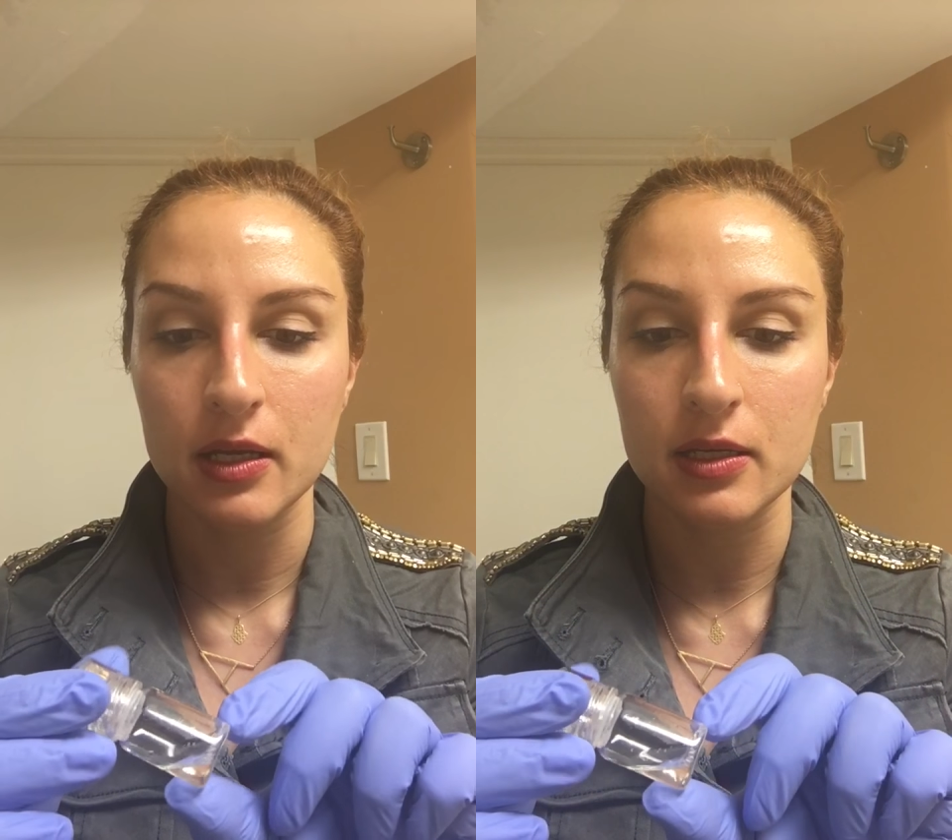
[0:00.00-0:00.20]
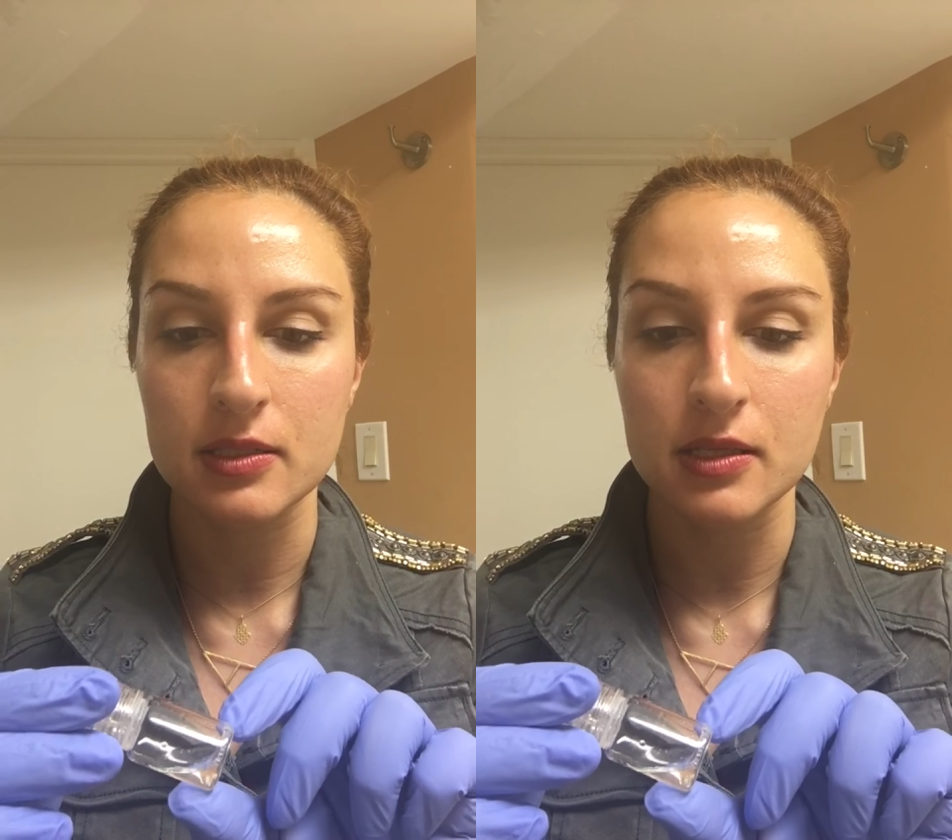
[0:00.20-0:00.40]

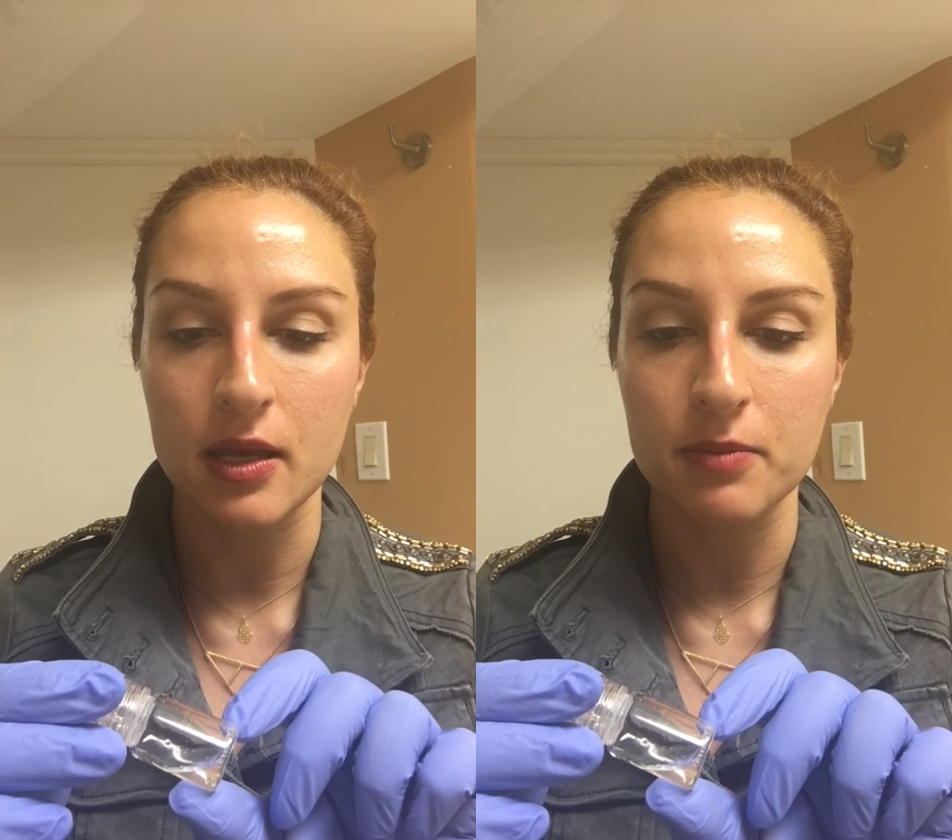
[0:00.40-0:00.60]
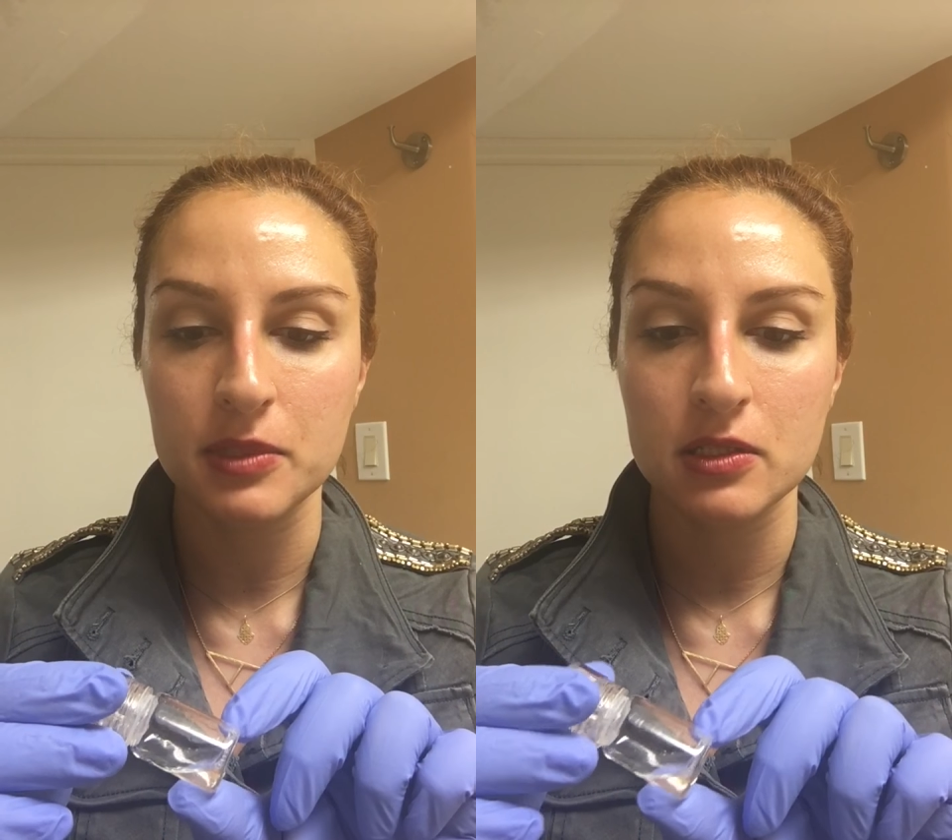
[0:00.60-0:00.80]

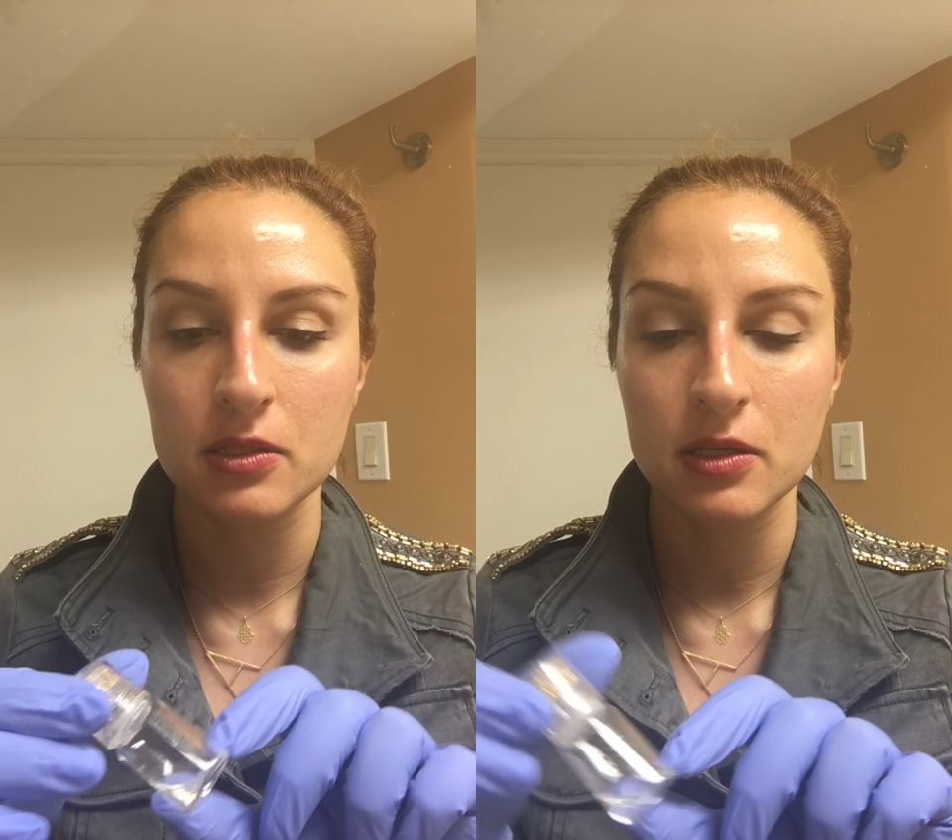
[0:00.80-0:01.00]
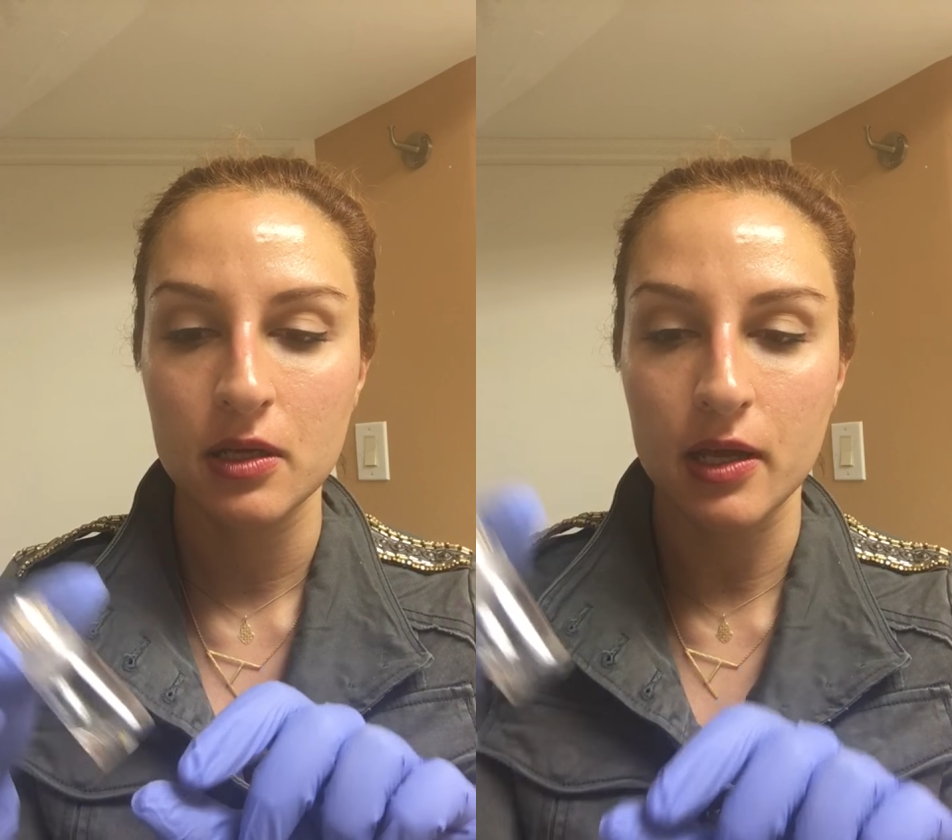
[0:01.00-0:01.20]
except
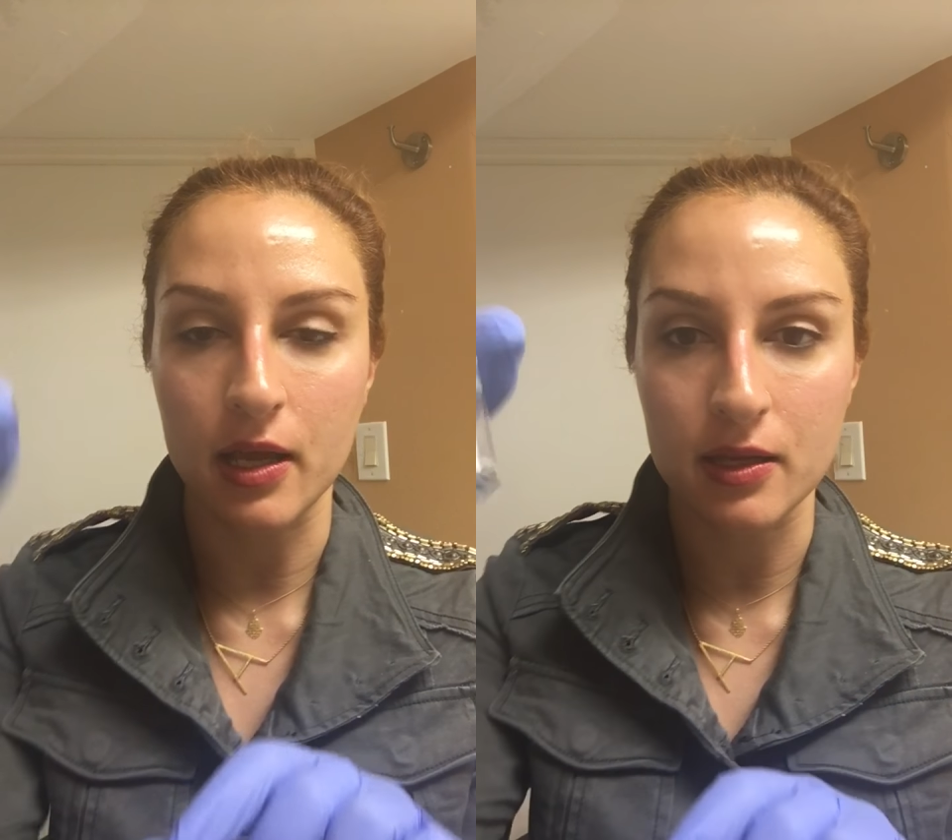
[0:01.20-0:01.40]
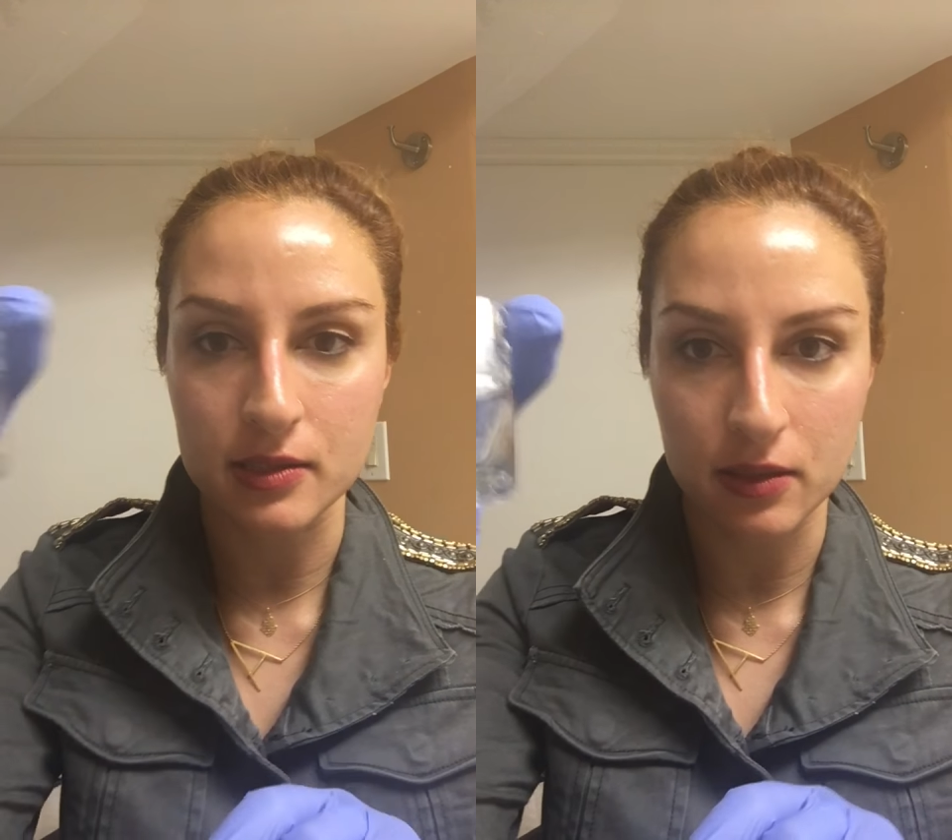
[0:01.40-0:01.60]
it
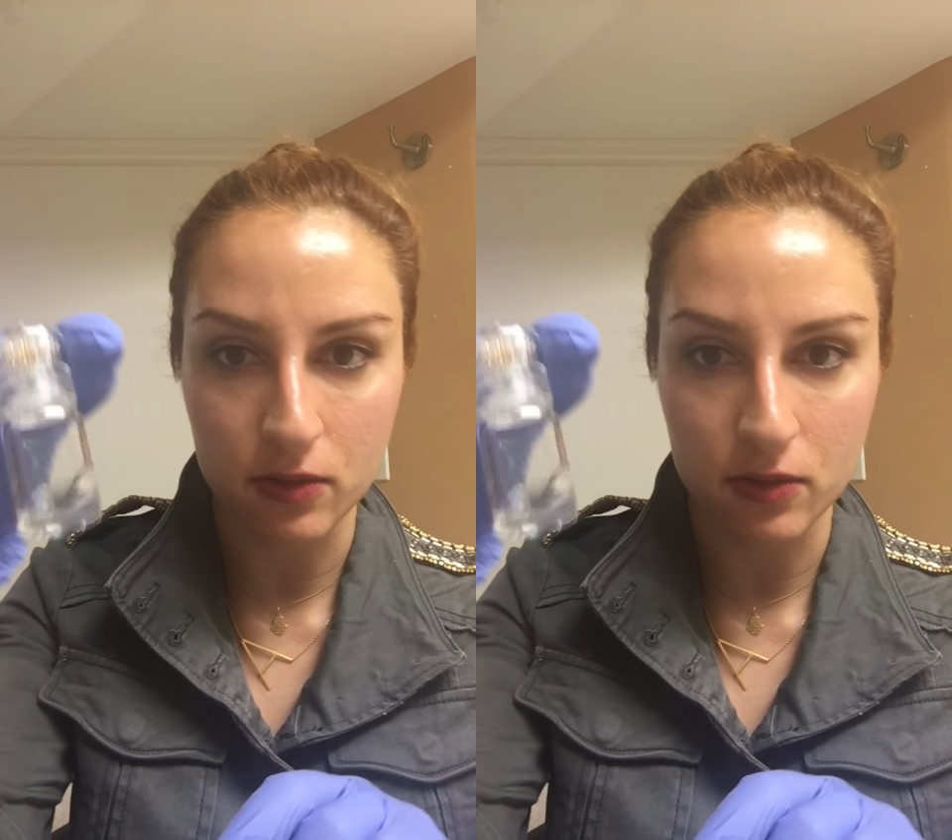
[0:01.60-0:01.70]
has a